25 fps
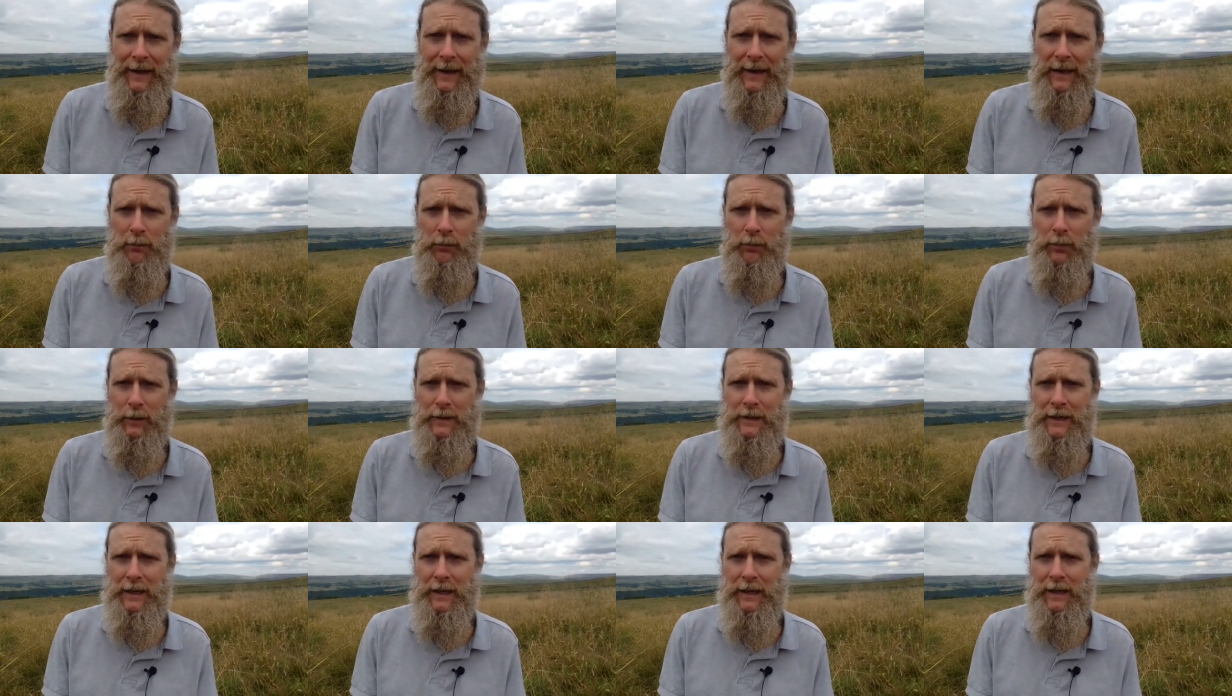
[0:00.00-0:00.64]
and in
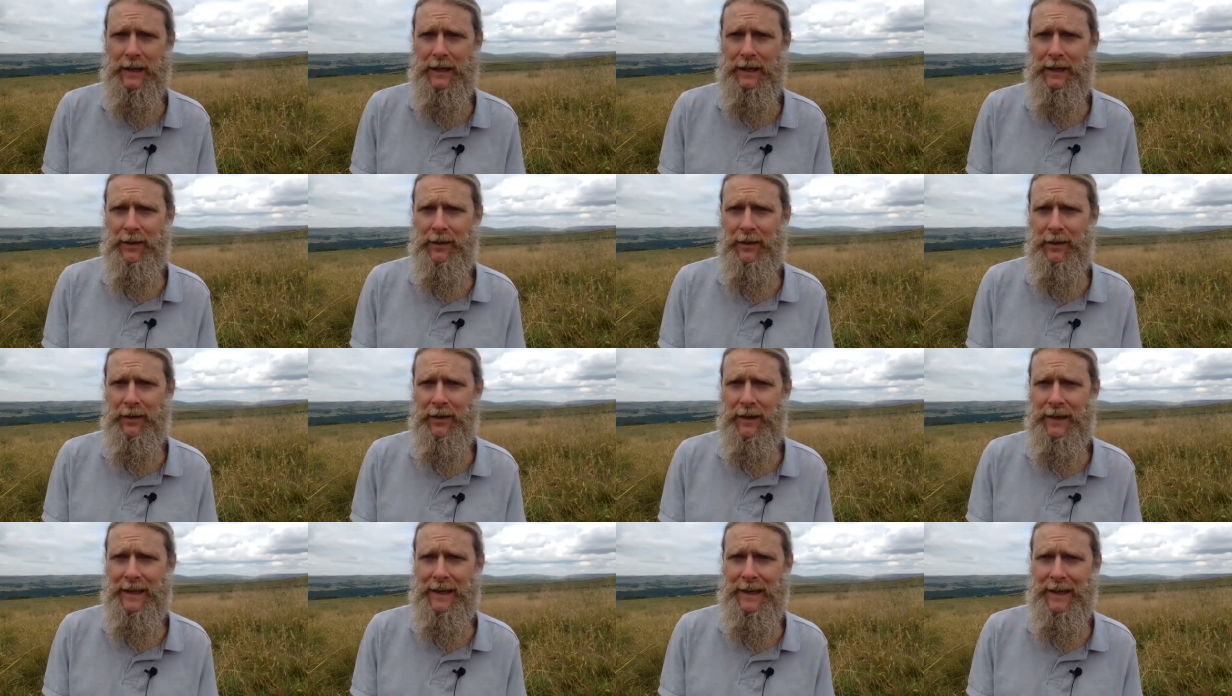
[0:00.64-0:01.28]

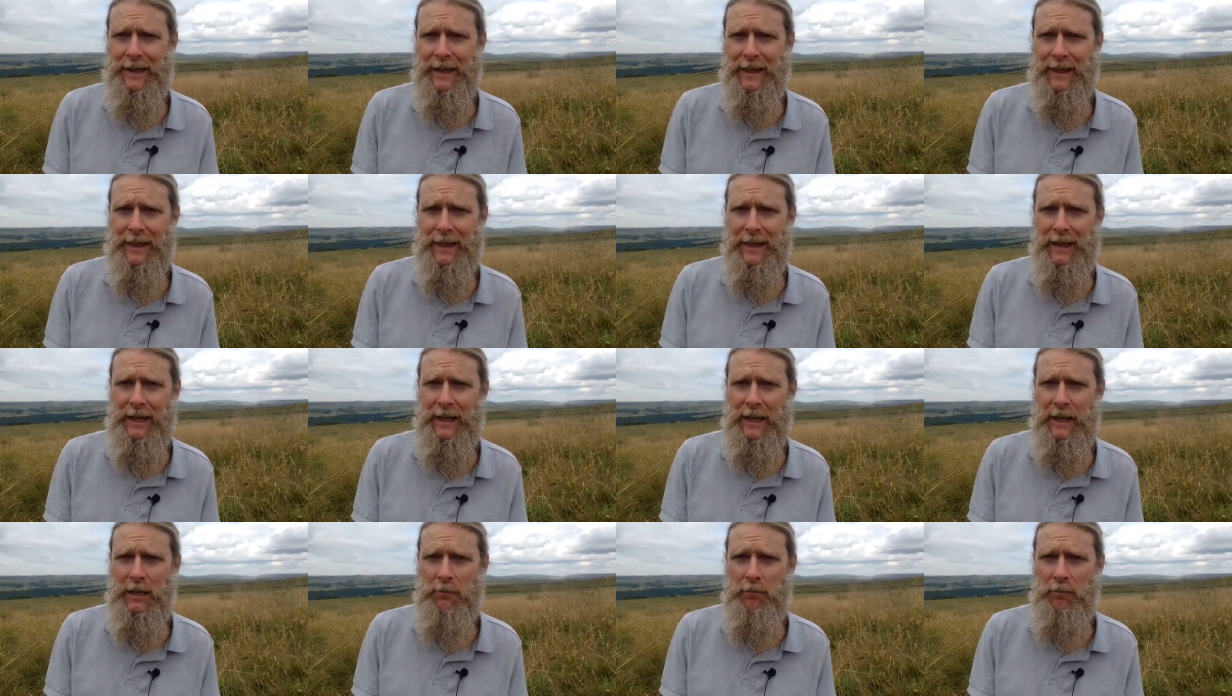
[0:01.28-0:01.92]
particular the
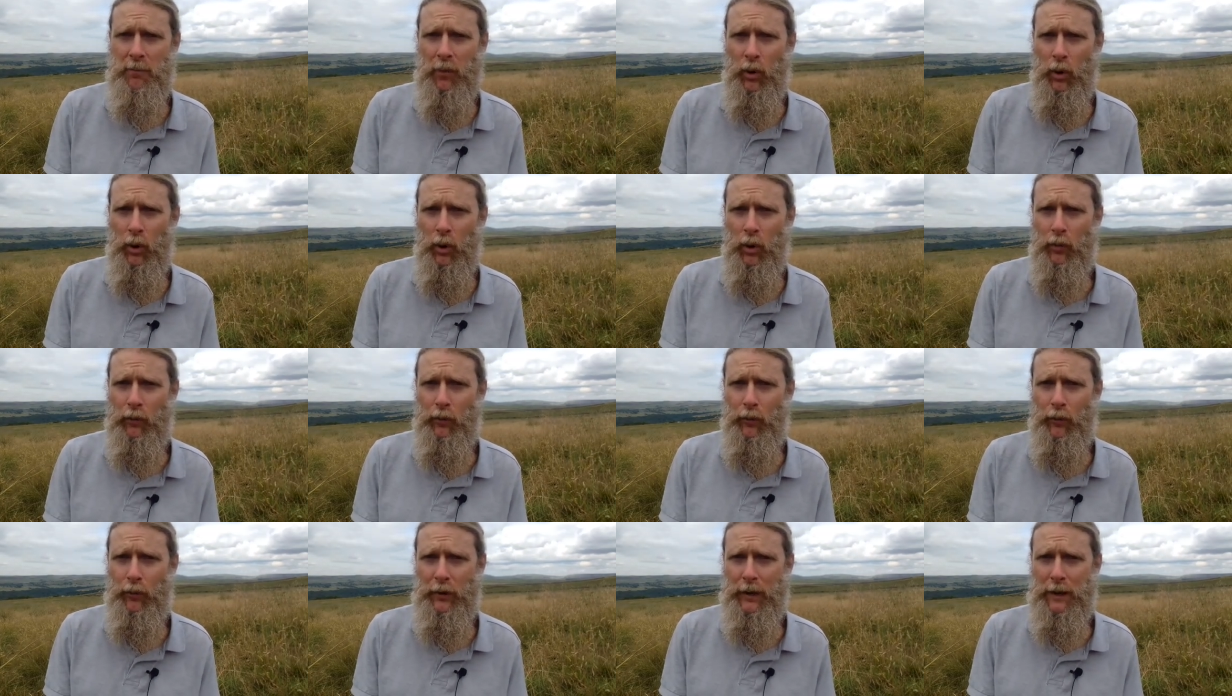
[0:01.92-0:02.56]
theme
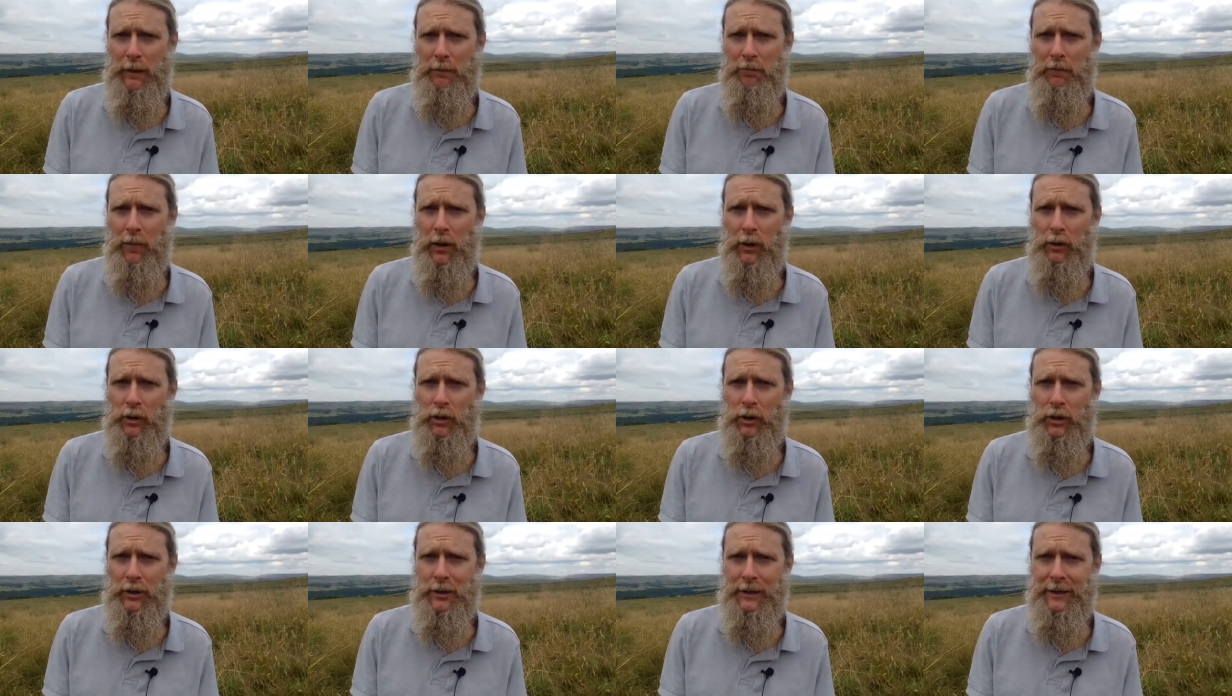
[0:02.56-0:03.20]
of
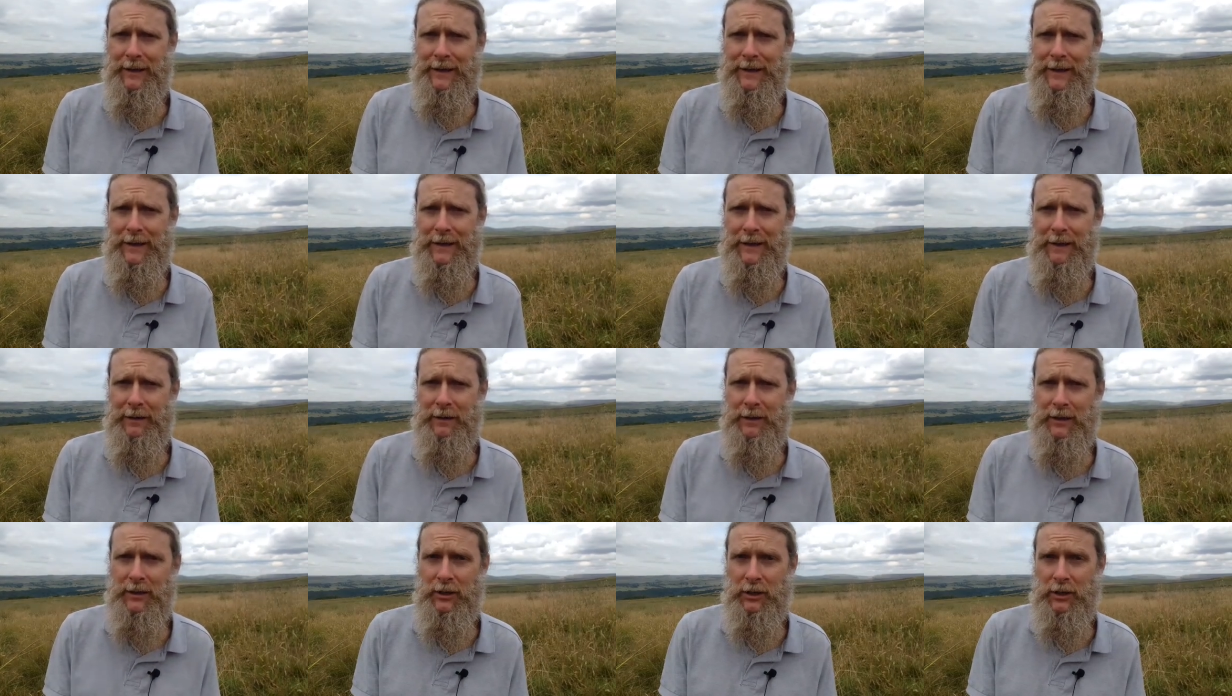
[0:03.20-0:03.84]

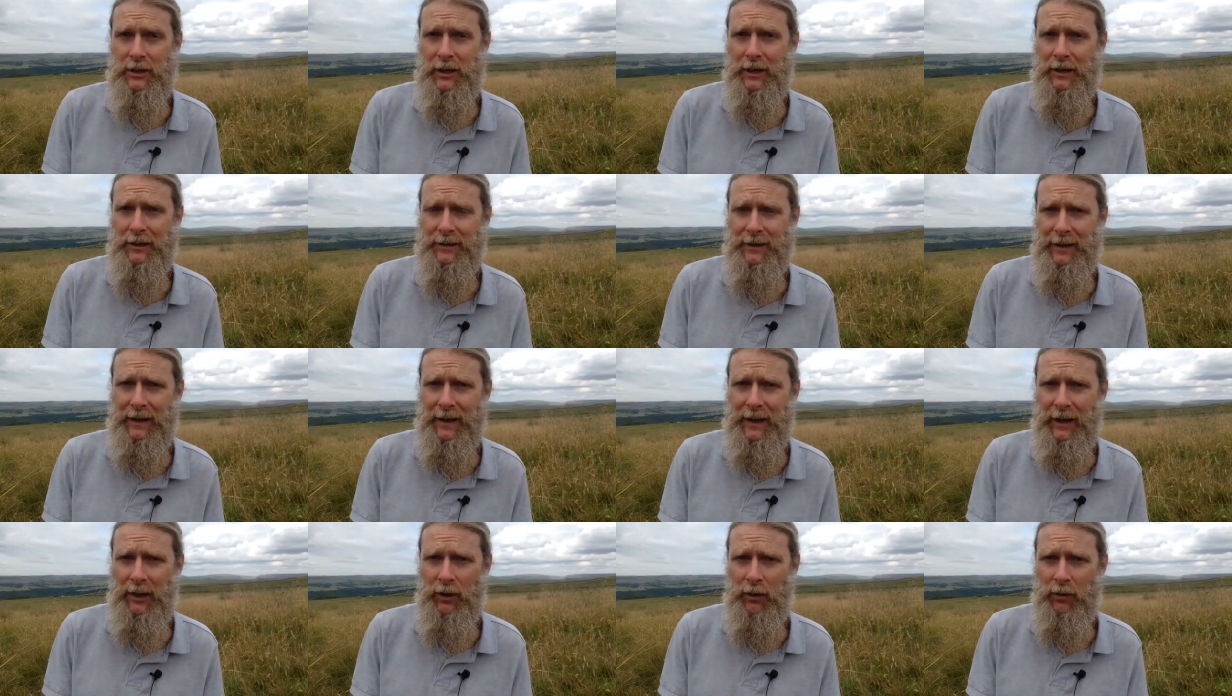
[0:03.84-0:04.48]
emotionally shut
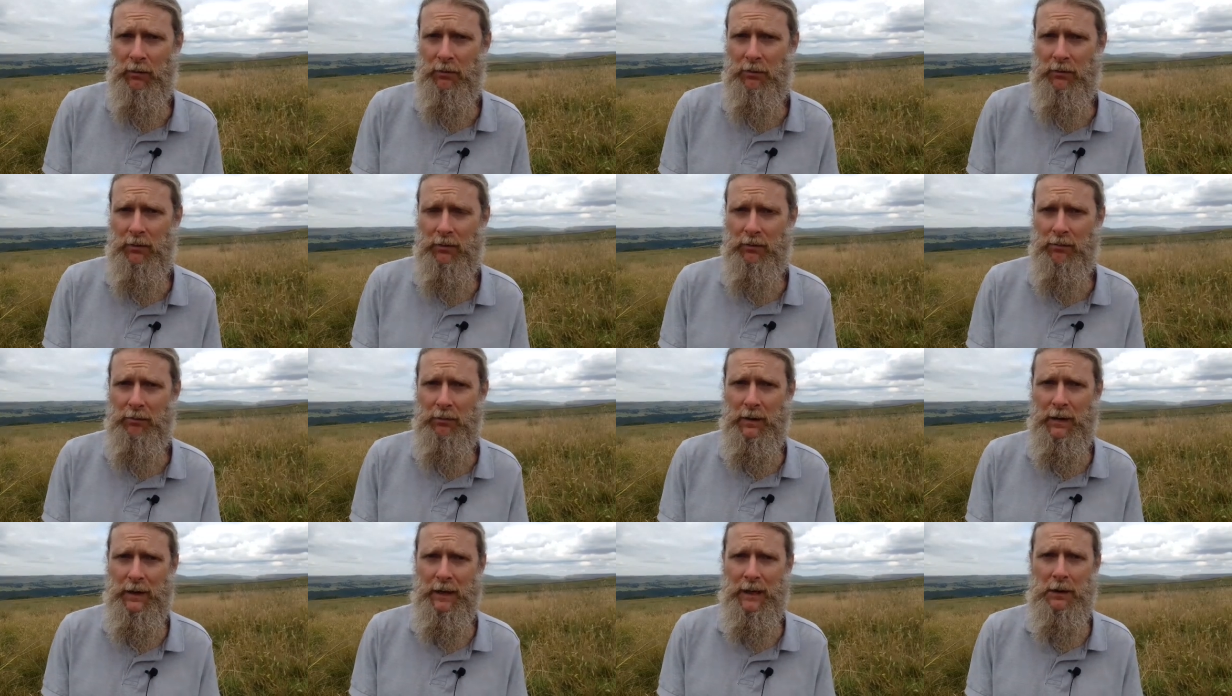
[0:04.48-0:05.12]
down,
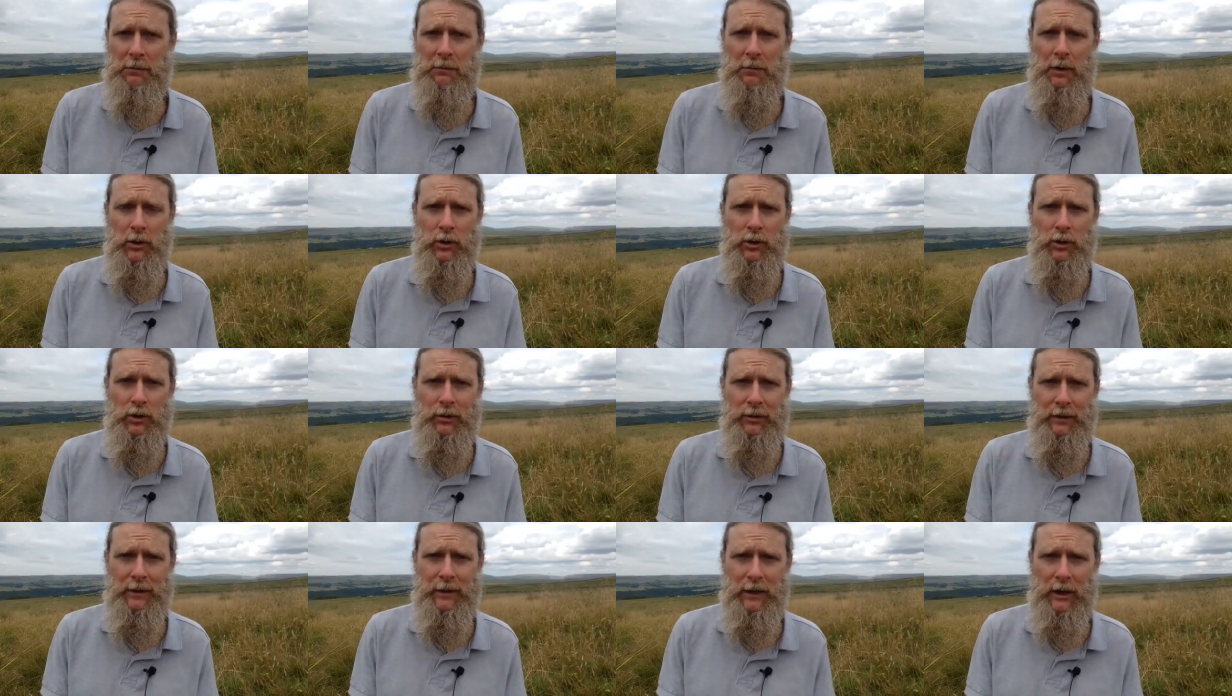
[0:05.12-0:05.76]
being
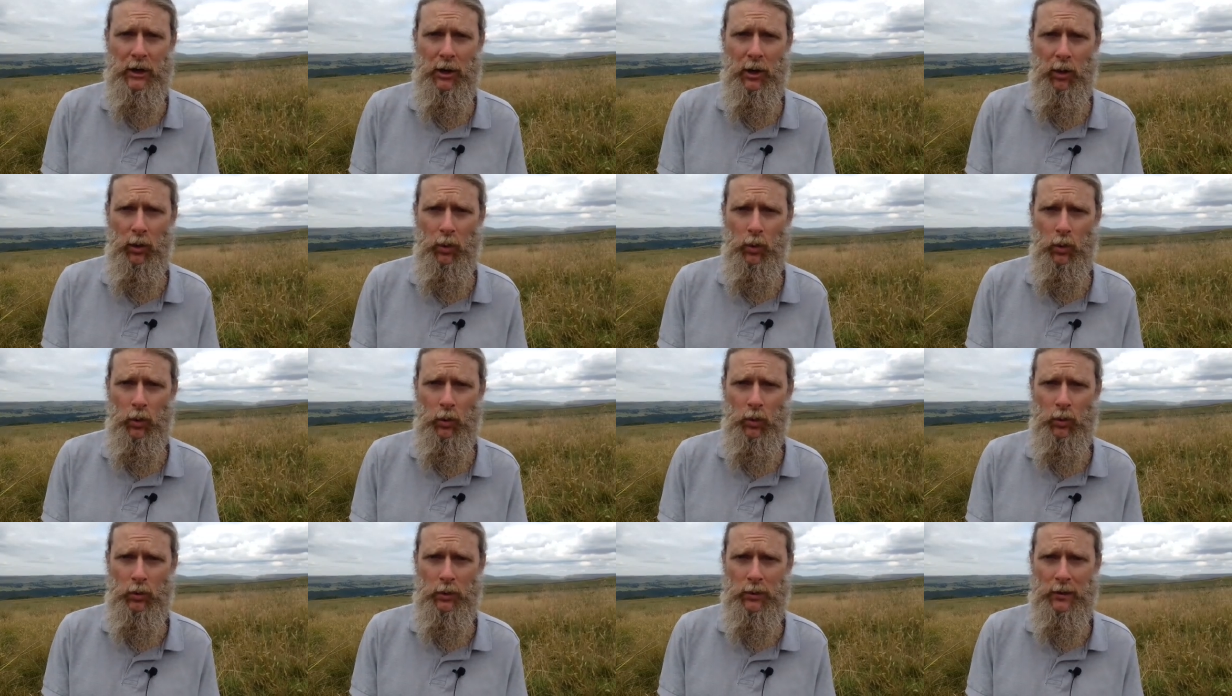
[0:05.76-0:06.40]
emotionally
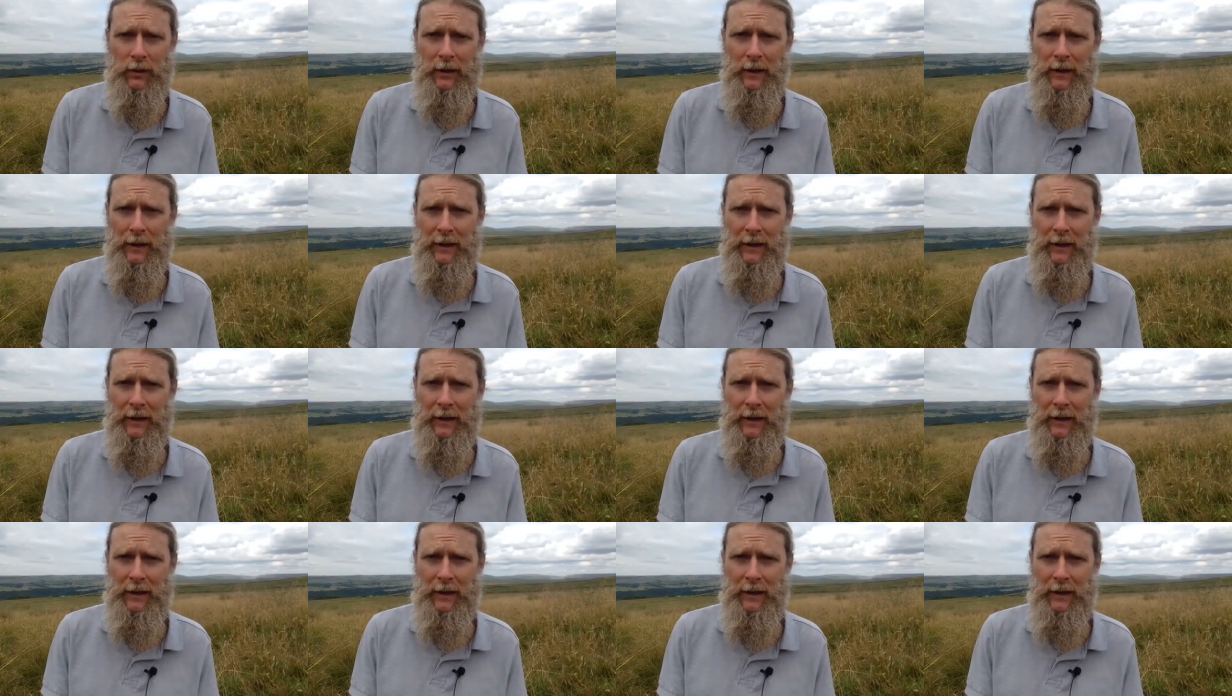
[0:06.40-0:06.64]
cold,